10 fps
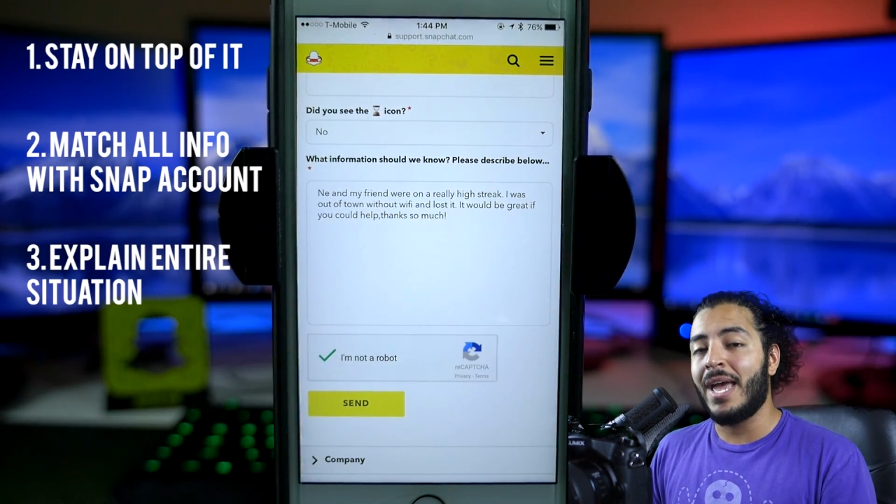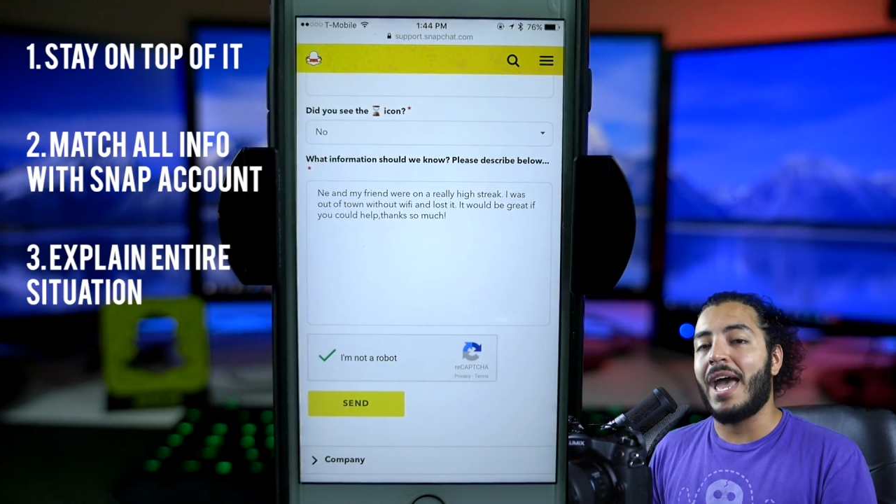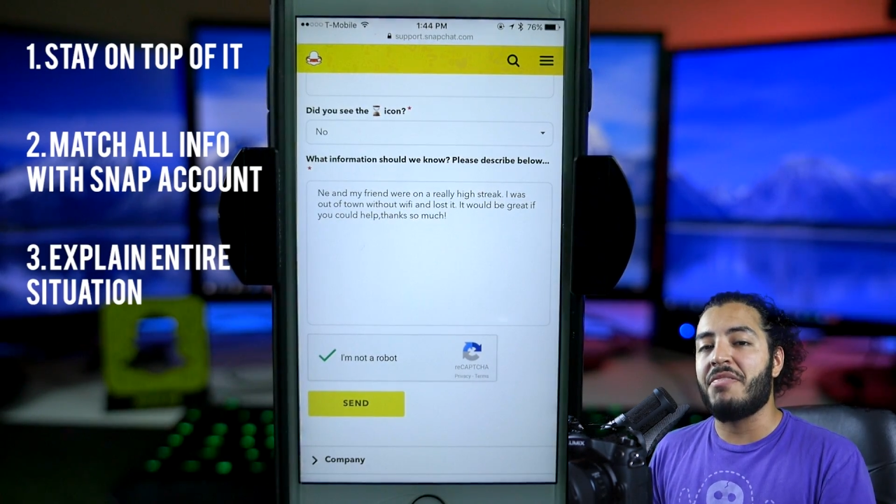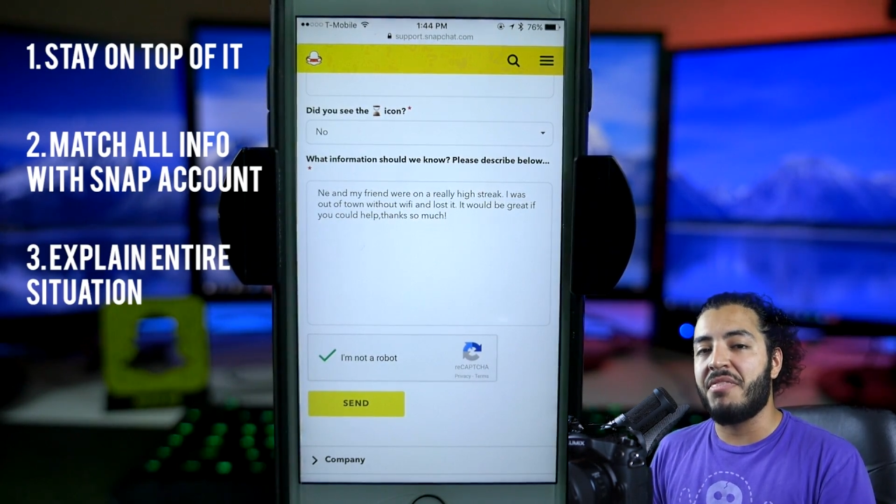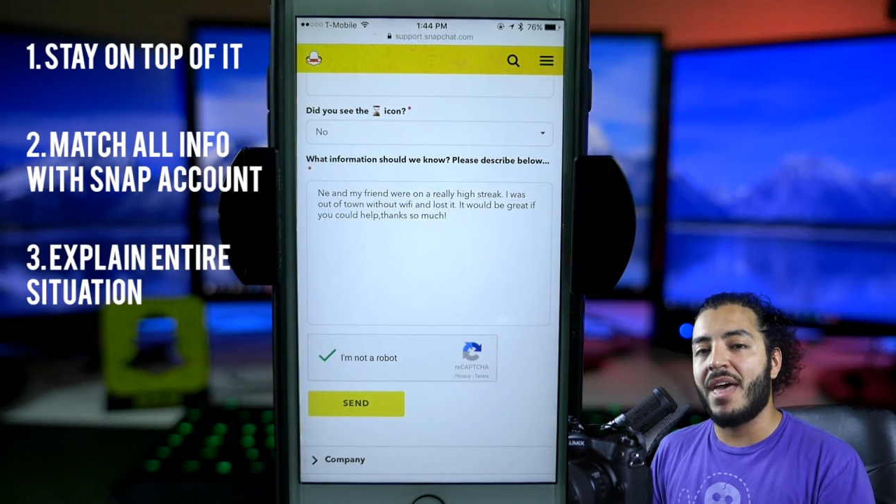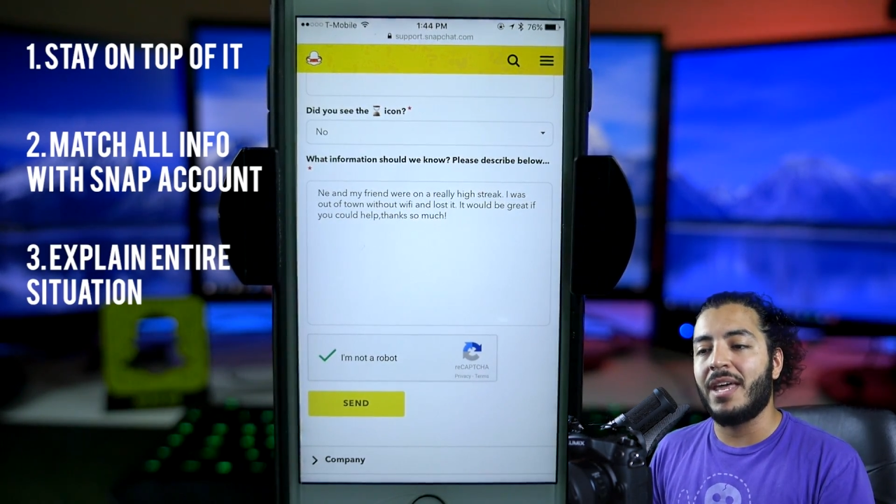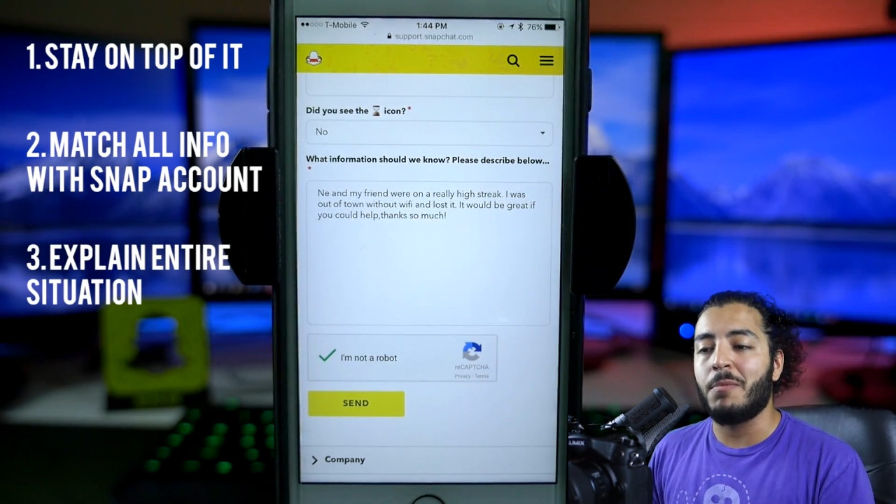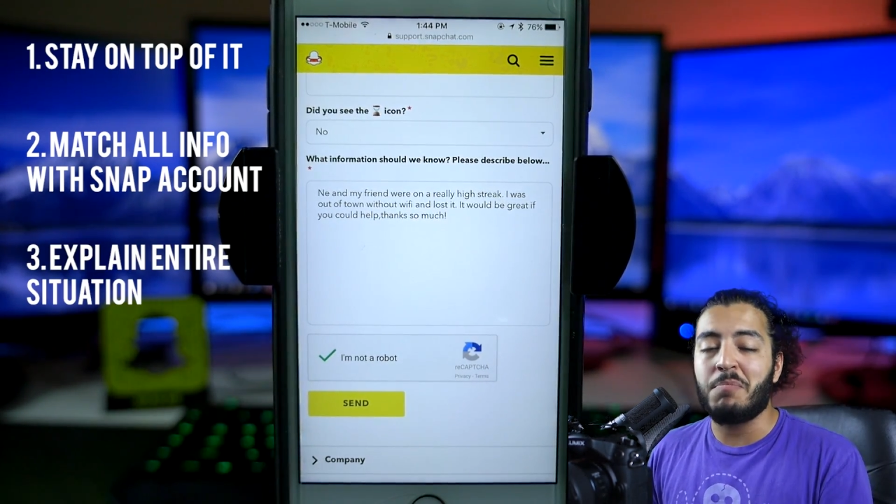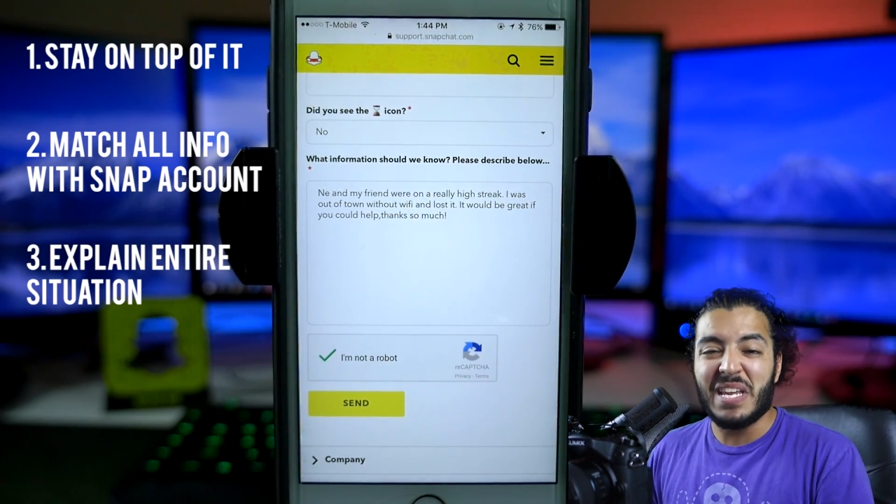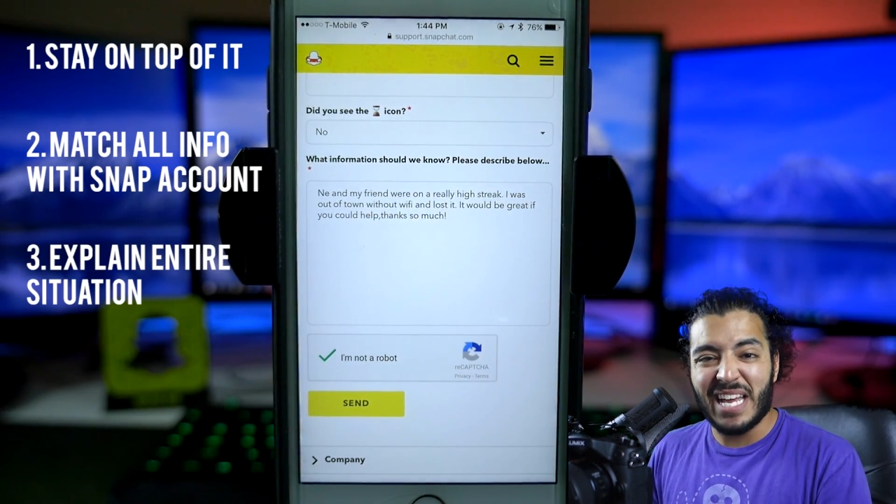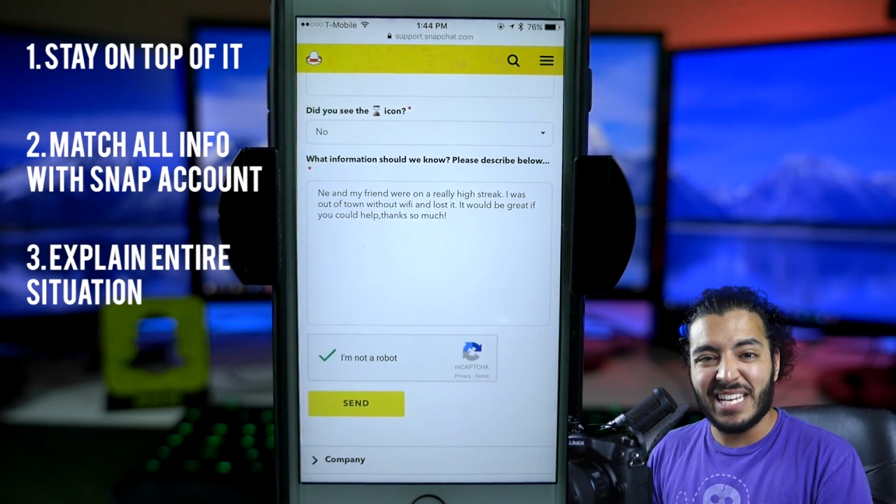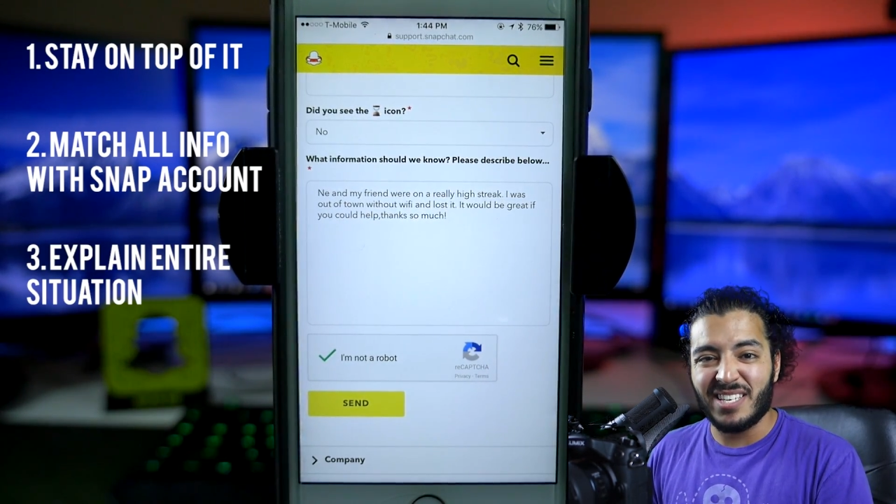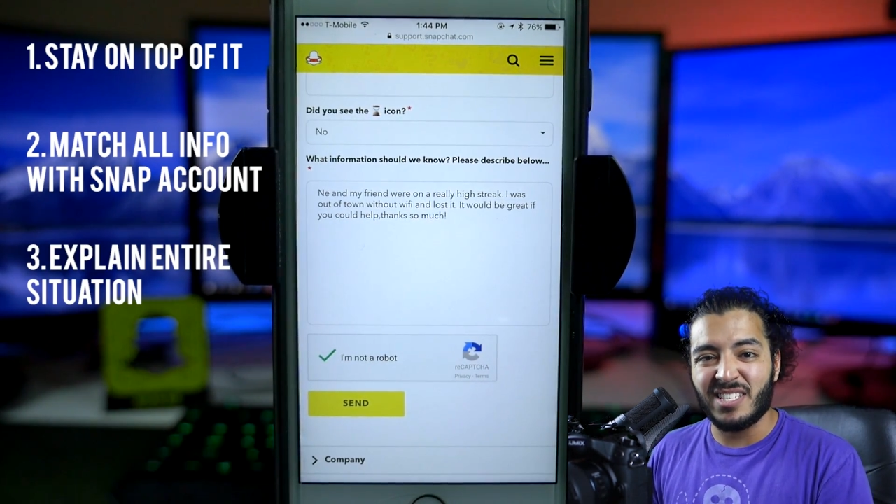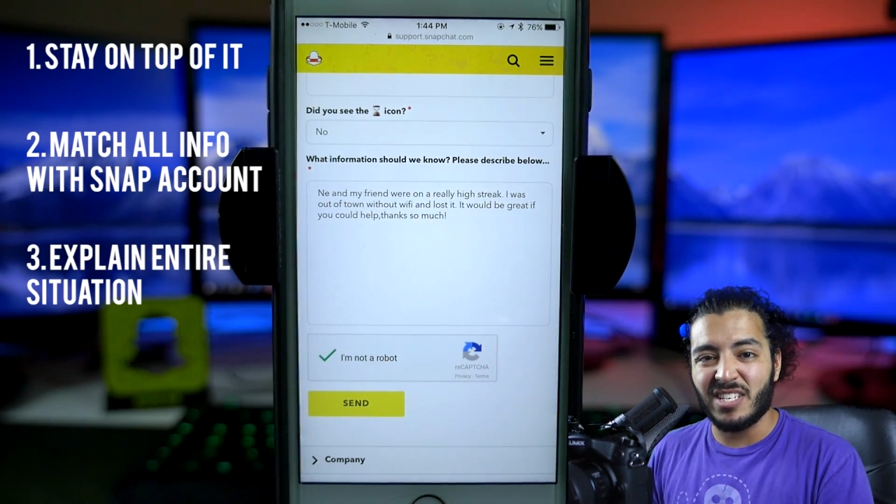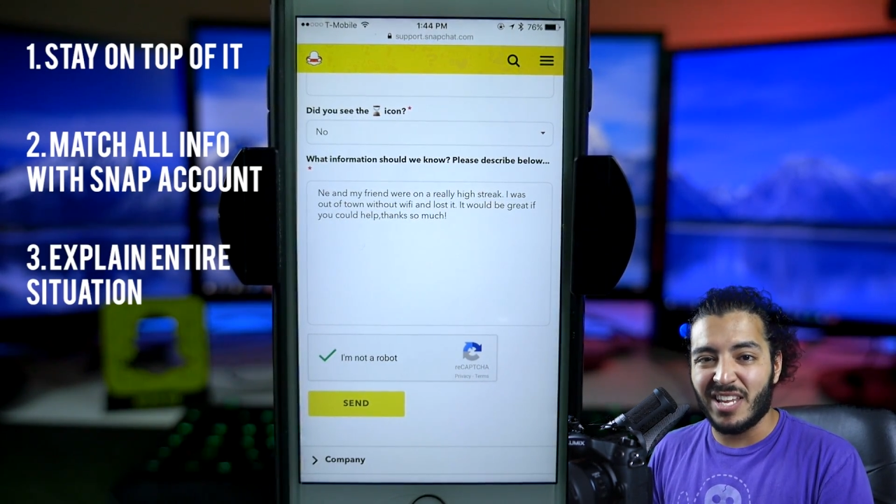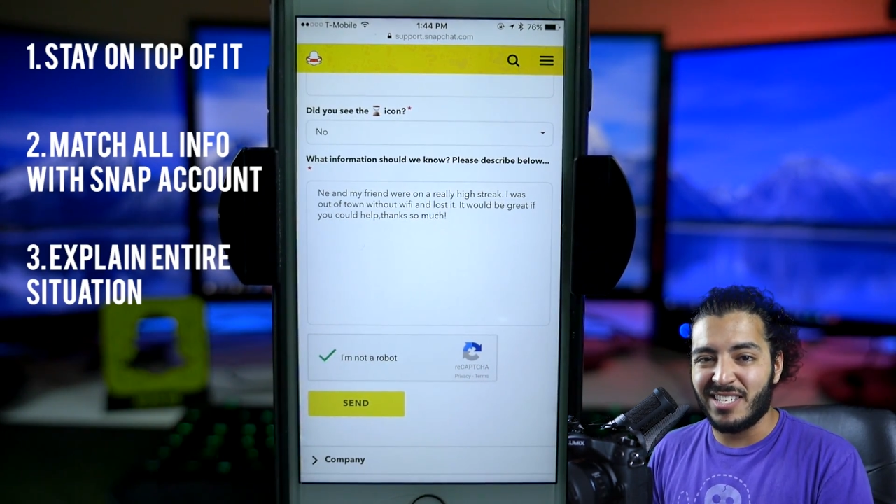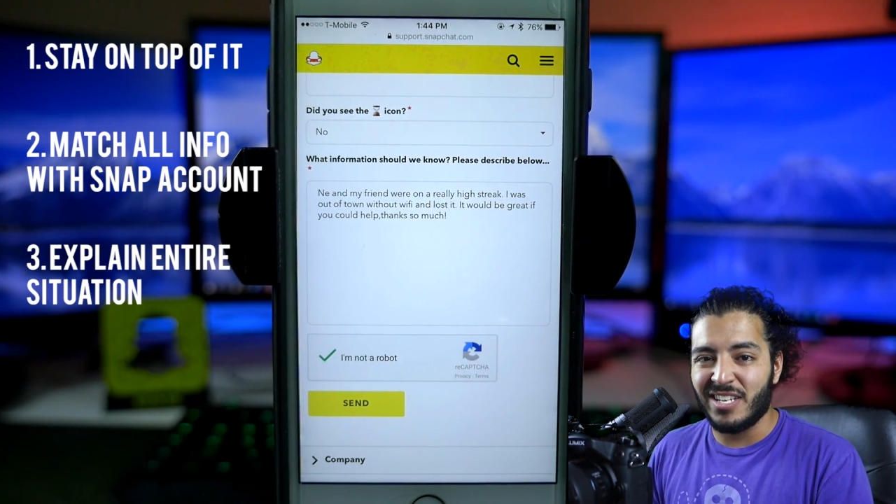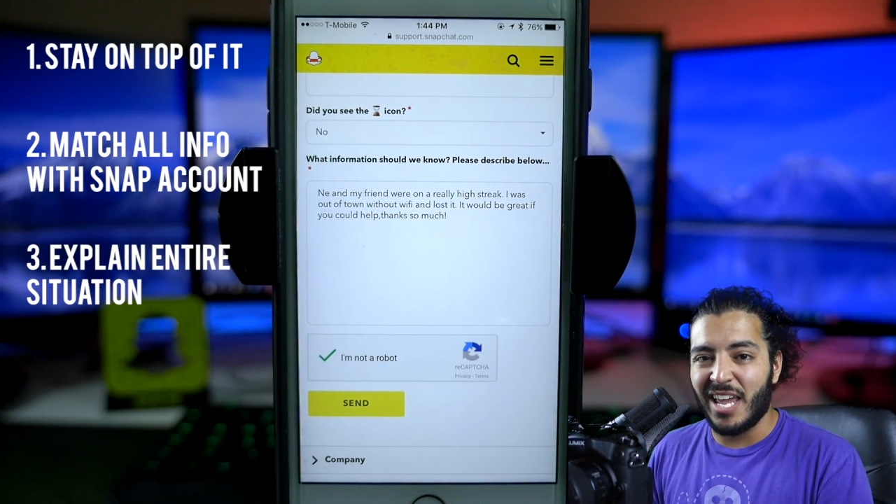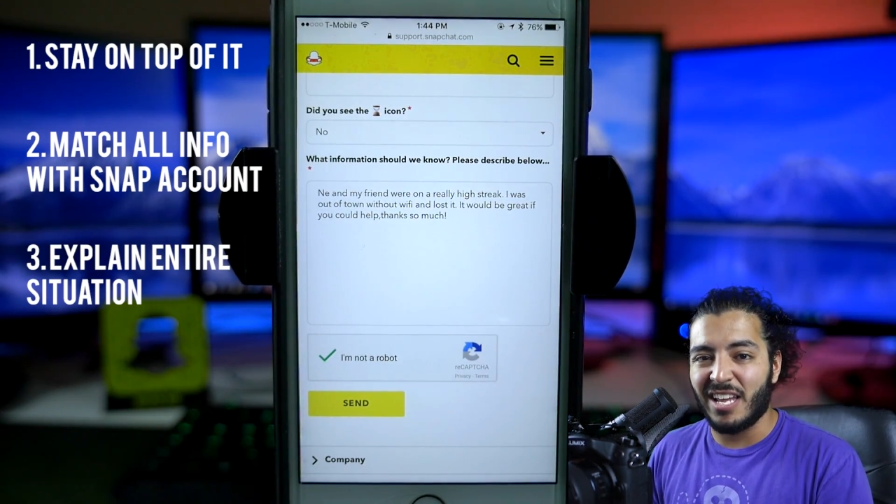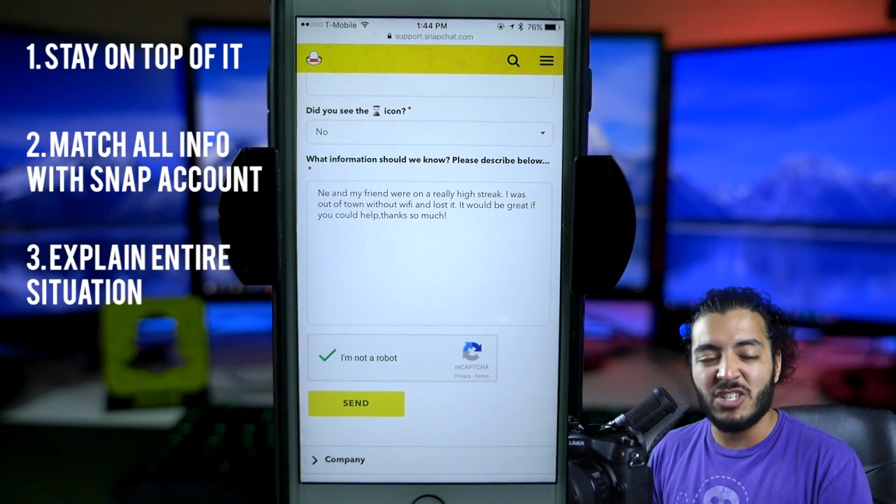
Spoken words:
and then be nice as you can.